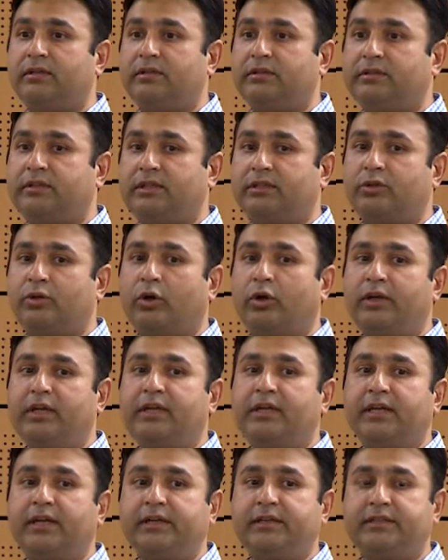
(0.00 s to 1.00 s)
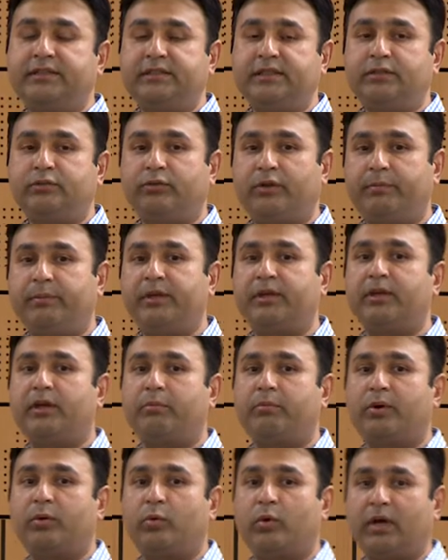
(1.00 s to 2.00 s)
the chronic lung disease will be
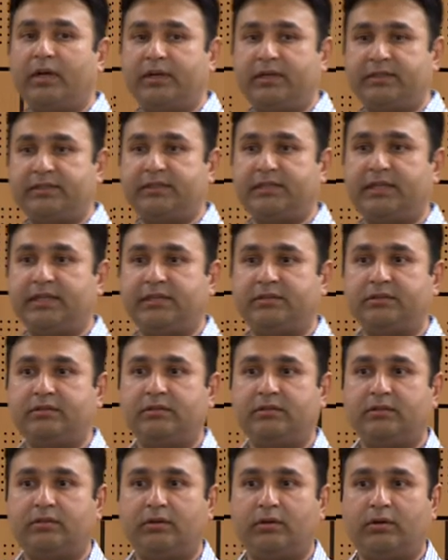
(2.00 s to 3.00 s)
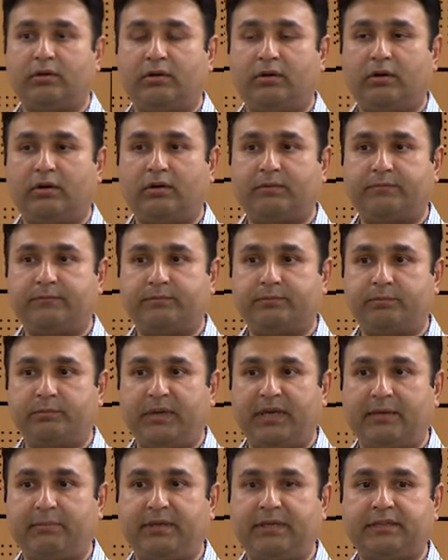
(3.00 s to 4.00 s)
number one disease of
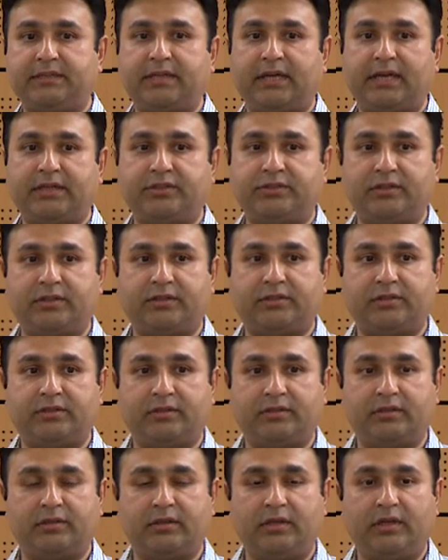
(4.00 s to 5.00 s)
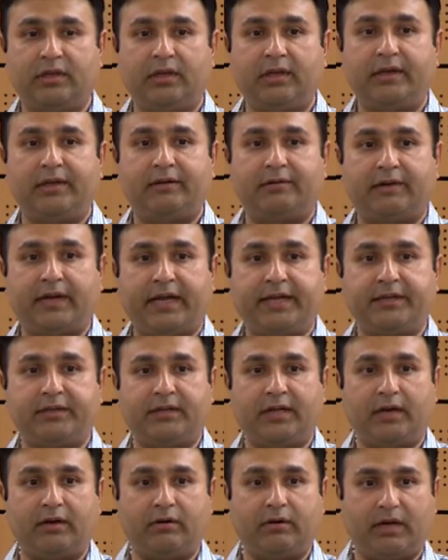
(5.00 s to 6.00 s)
babies and children. Right
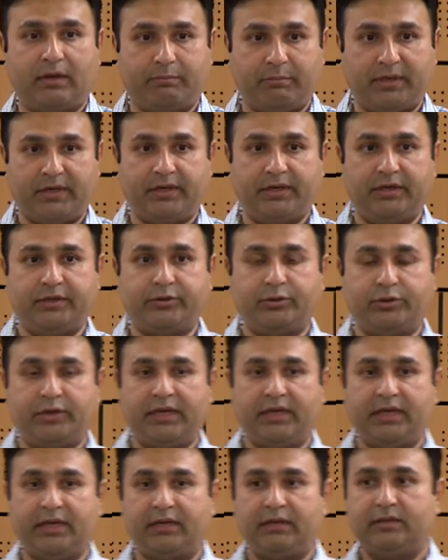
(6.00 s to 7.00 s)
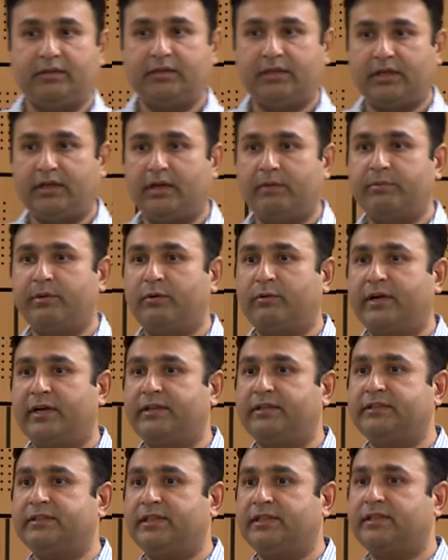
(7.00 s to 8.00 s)
now, up until today, the number
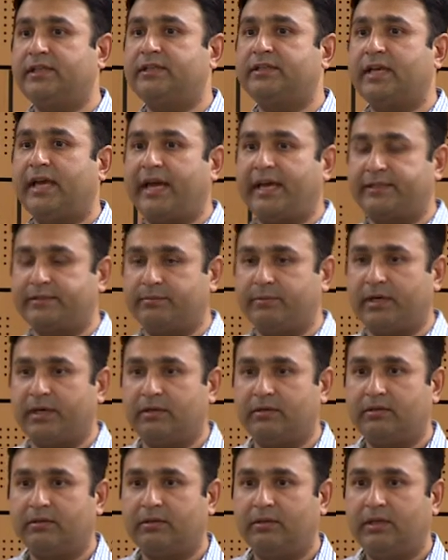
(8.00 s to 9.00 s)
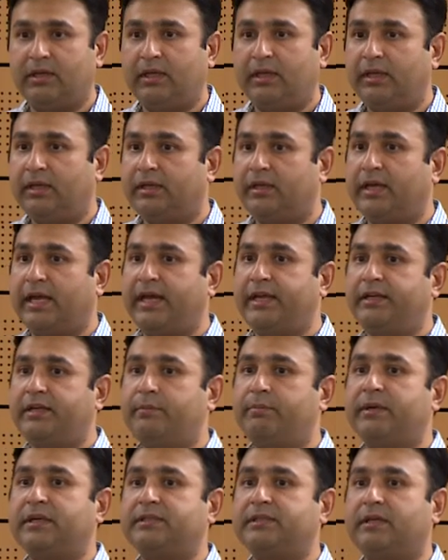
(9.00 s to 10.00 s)
one disease is asthma.
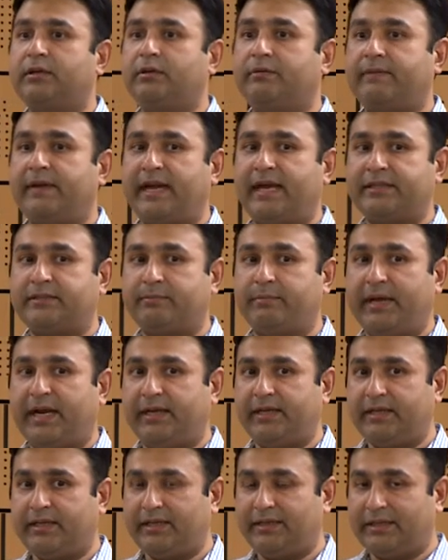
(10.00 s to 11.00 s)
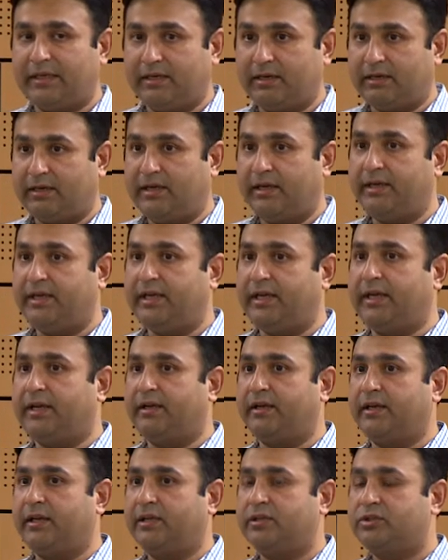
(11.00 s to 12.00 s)
90% of asthmatic in the current day
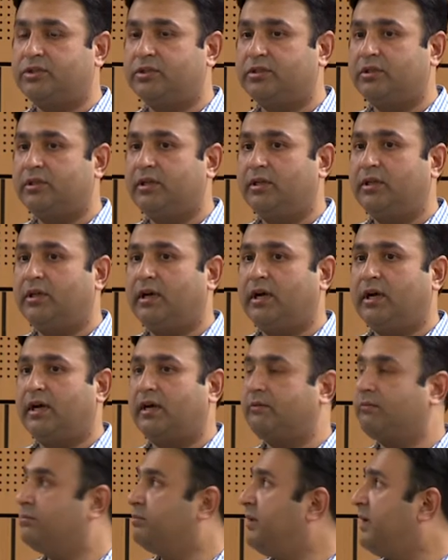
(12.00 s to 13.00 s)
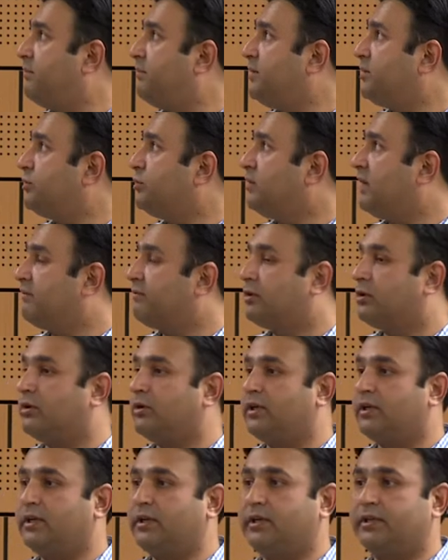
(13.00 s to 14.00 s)
and age are babies who have
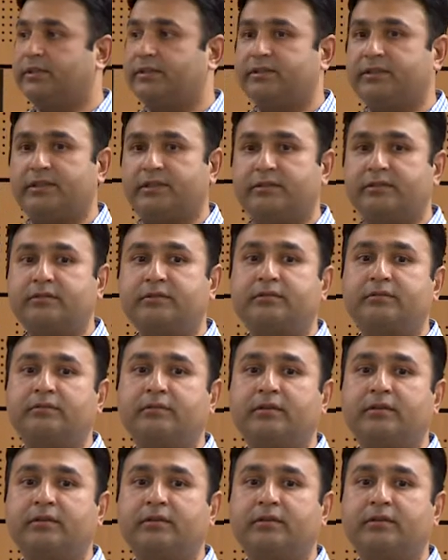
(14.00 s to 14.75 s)
chronic lung disease.